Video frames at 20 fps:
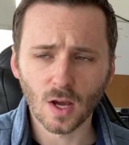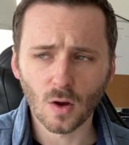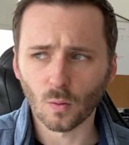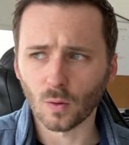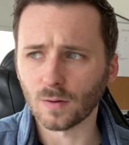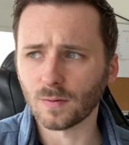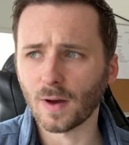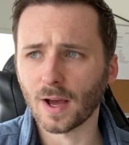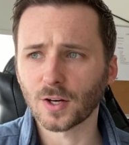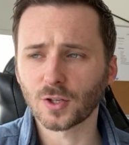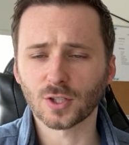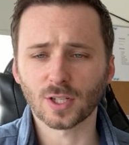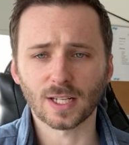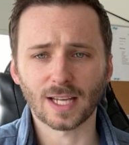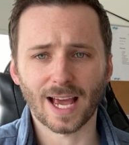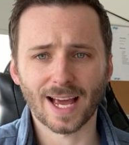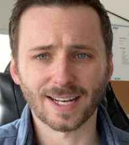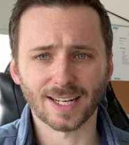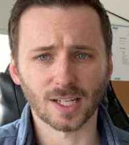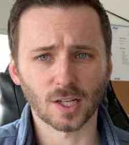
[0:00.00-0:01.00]
We've actually
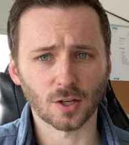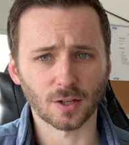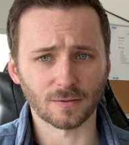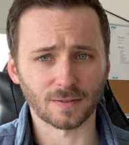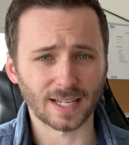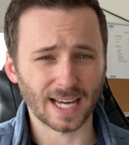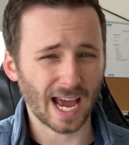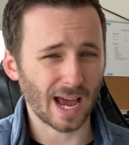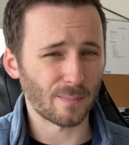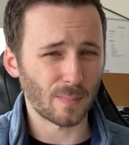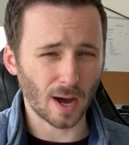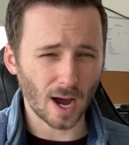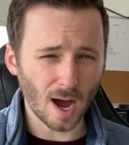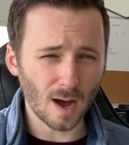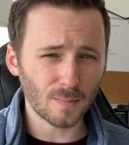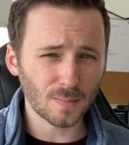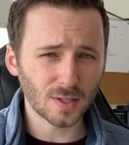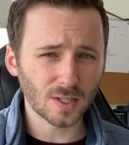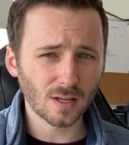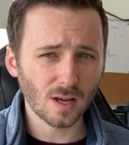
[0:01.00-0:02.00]
had a lot of gap
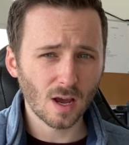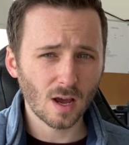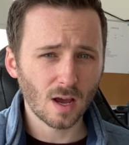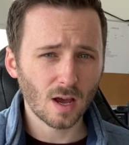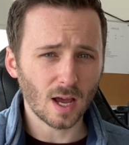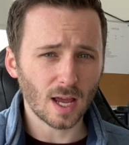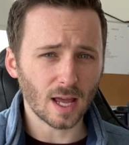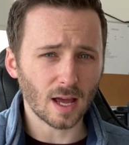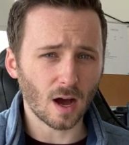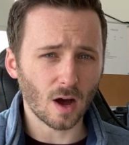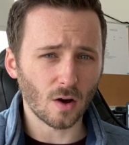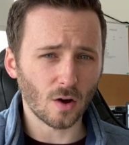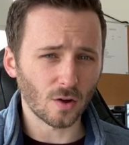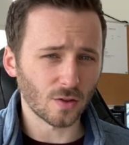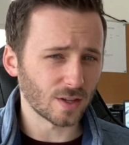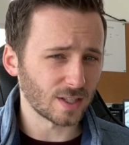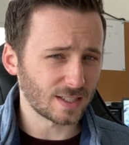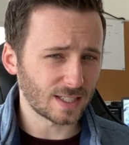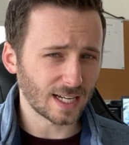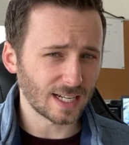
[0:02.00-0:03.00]
ups
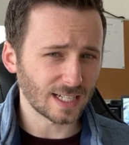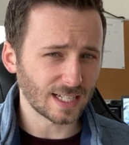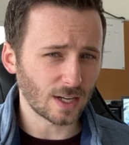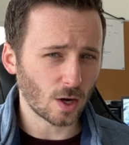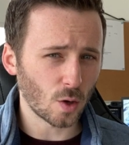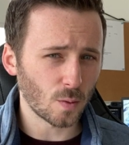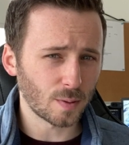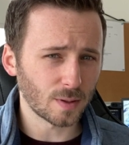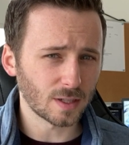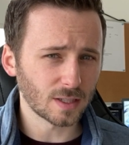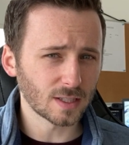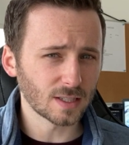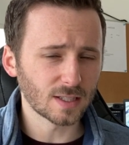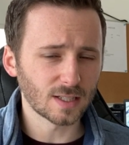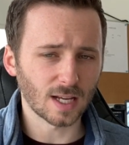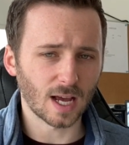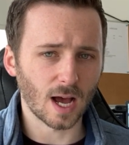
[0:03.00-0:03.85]
on the daily openings.